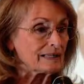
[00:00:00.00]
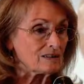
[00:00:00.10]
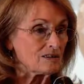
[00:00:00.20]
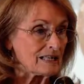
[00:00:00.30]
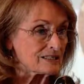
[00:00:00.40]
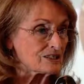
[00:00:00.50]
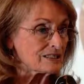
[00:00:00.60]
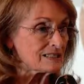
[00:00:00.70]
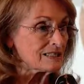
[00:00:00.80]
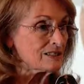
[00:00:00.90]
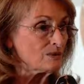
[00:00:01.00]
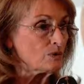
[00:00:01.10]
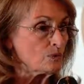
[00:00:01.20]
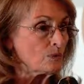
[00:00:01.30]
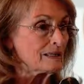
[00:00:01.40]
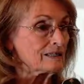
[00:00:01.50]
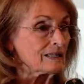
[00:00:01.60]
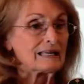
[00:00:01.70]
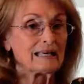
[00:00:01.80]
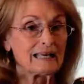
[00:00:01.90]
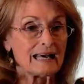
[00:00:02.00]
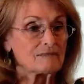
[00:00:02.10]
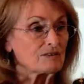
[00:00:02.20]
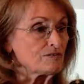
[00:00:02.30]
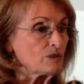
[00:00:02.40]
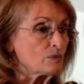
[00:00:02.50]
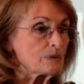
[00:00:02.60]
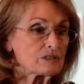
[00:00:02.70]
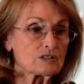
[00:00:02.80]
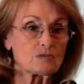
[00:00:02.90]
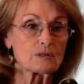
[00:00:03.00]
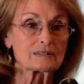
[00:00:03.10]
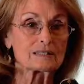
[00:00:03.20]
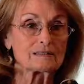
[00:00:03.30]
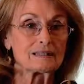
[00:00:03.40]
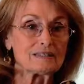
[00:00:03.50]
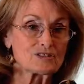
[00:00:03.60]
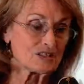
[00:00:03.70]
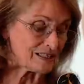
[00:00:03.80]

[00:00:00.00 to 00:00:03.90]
Carol Huchingson, who will have a few words for us. Here she